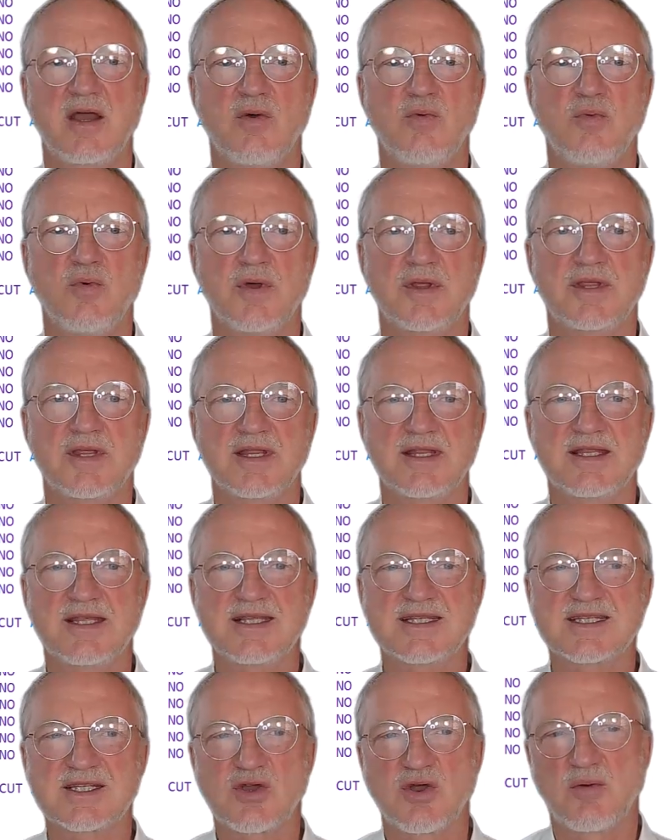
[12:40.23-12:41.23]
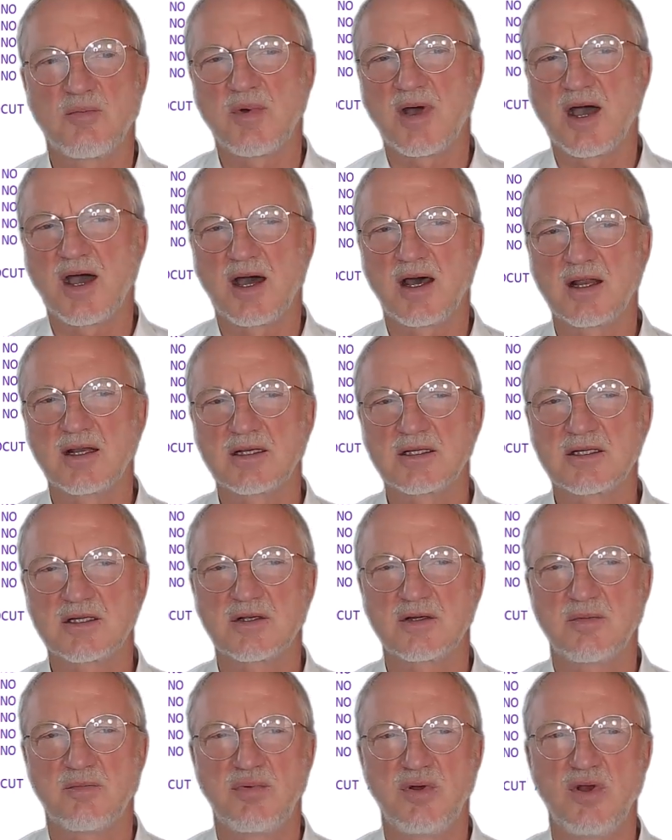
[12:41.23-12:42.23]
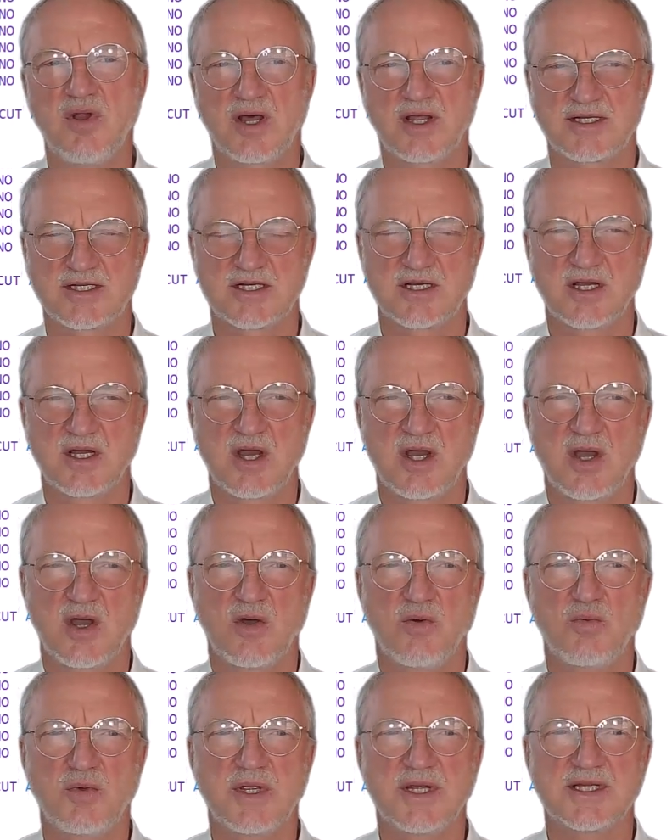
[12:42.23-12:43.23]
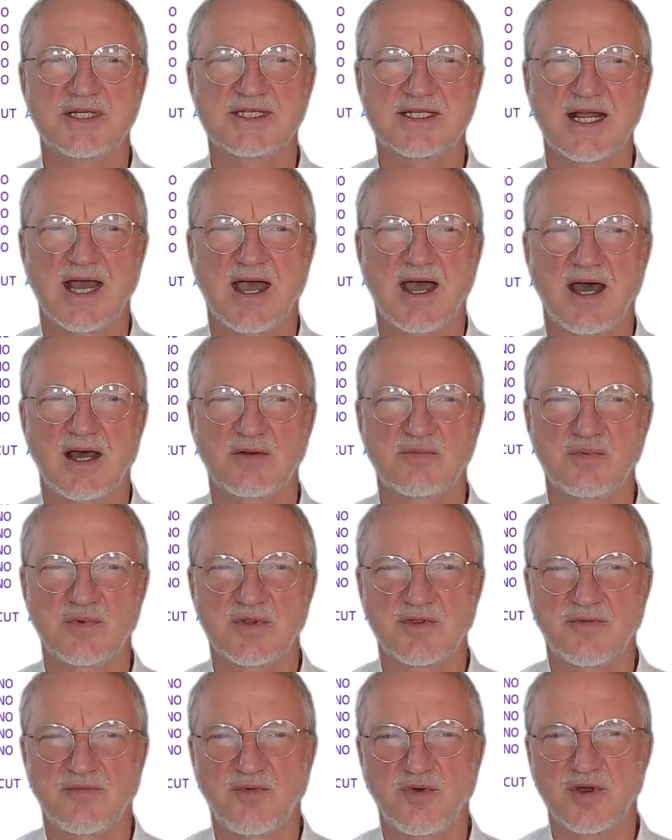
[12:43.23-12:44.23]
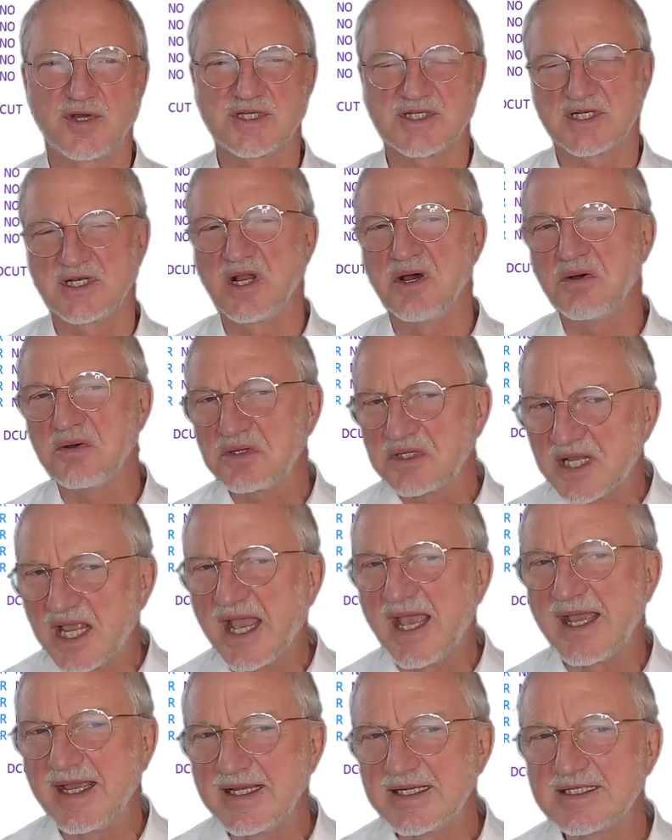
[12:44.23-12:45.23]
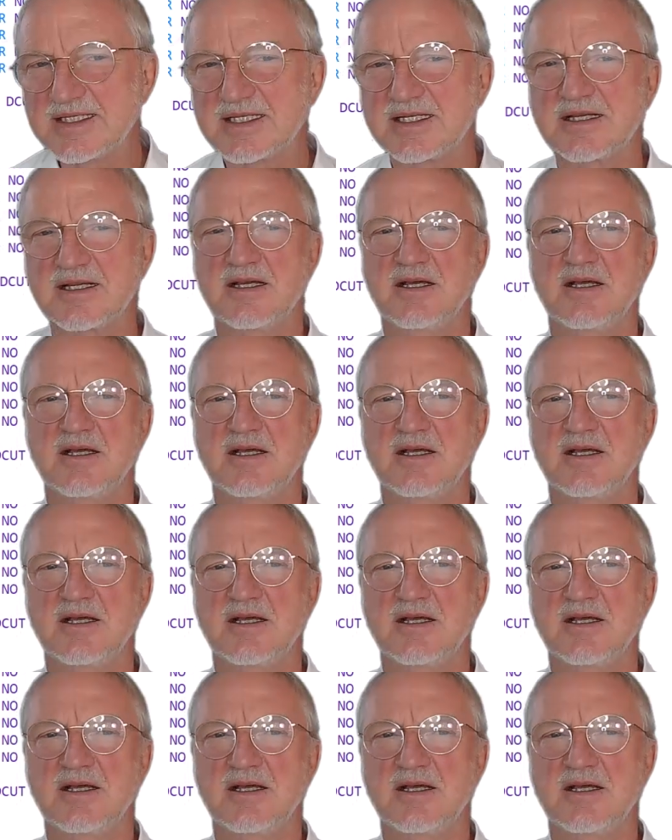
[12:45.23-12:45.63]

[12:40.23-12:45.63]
With this command, plot, we start with the first load case